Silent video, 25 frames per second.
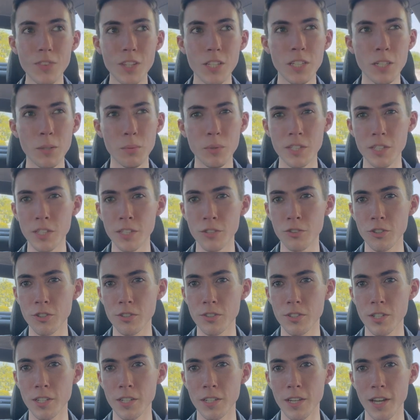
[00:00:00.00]
It was
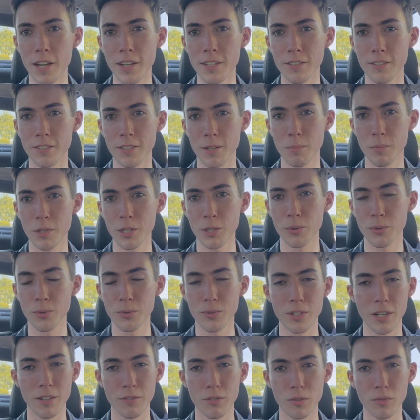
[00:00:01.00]
interesting. As somebody
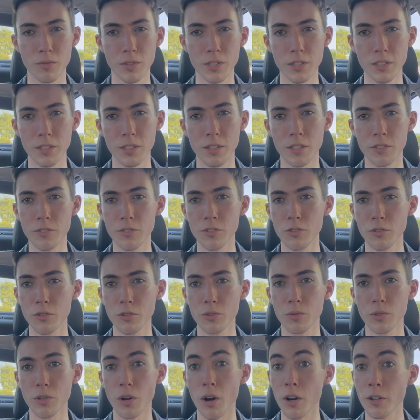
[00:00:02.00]
who's never really listened
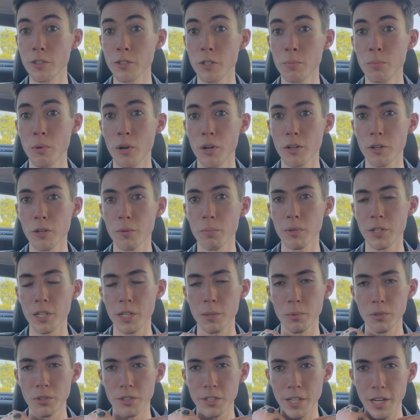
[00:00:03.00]
to an audiobook or been
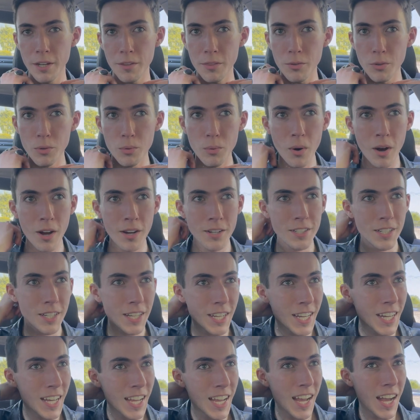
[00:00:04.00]
able to get through one,
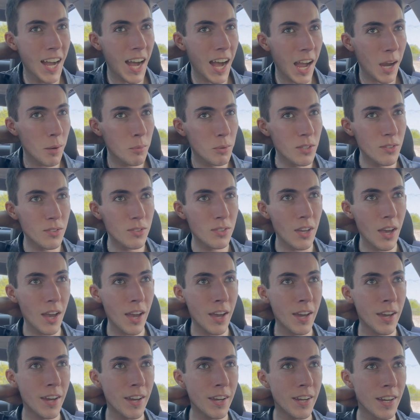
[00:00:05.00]
I would
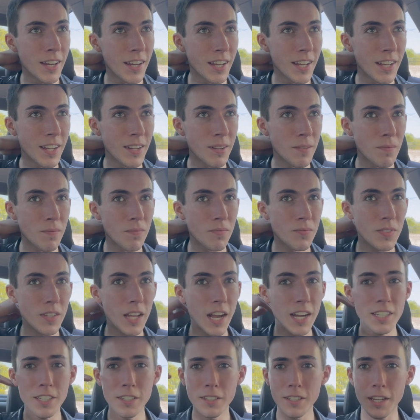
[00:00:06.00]
say
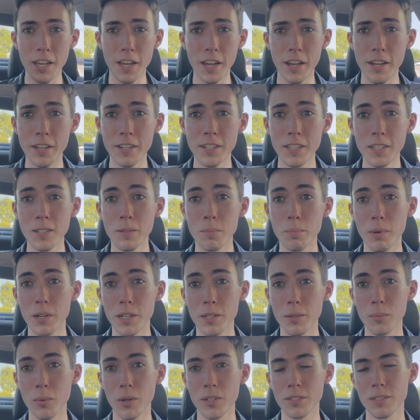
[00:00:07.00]
I didn't hate it, but
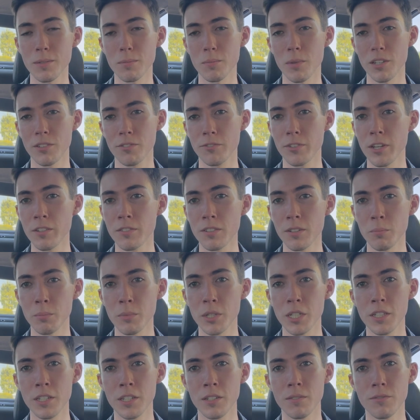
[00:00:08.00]
it wasn't my favorite
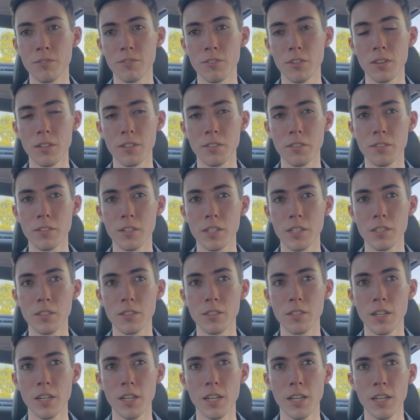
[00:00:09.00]
medium for
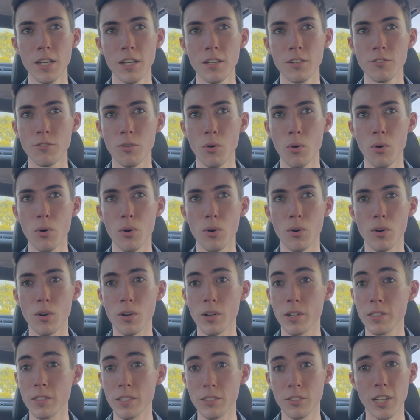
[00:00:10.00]
listening,
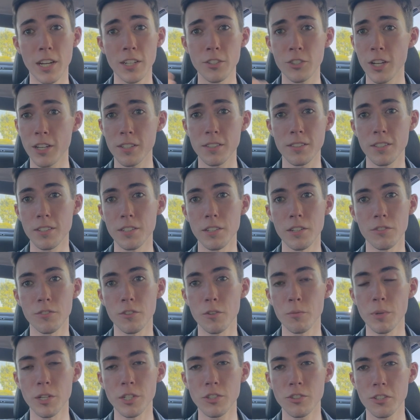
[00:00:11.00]
for digesting
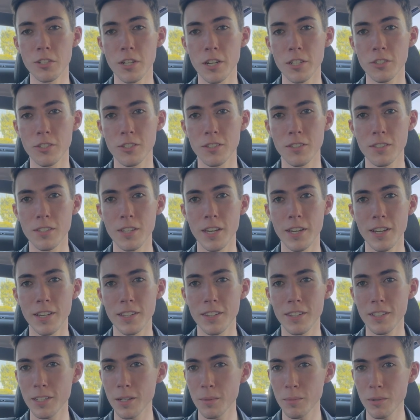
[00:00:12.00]
information, I should say. I
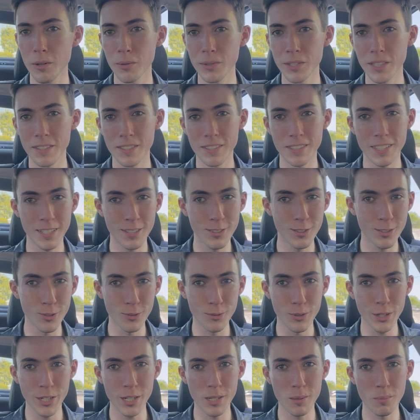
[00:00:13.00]
think I'm going to stick to
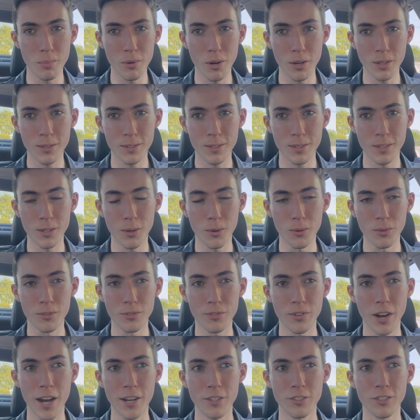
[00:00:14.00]
reading books the
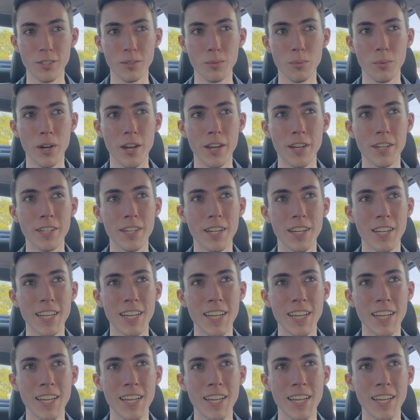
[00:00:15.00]
old-fashioned way.